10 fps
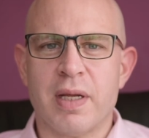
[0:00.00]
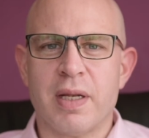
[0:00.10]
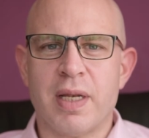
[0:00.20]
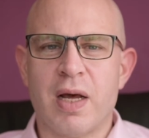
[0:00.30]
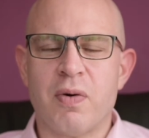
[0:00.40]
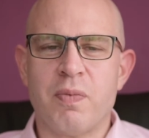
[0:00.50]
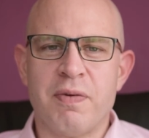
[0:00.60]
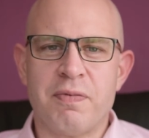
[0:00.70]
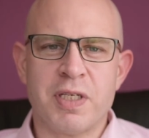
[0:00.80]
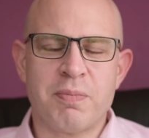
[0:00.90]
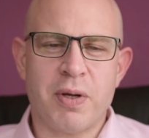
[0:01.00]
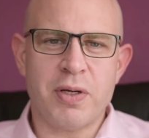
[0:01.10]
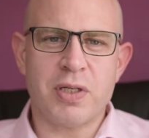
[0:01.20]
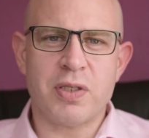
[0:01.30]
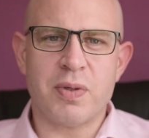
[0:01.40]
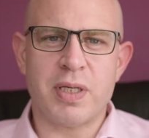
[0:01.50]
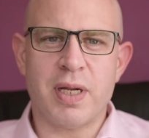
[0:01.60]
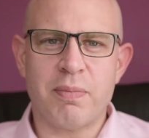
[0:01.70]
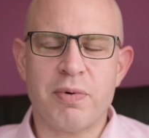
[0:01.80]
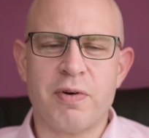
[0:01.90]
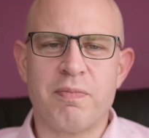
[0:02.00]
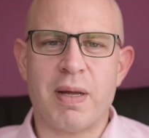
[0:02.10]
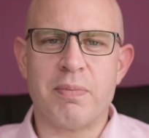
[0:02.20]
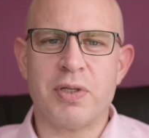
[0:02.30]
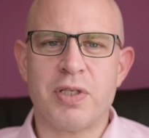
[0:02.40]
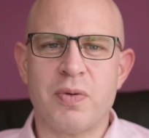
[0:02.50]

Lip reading: Now, we've spoken to a number of members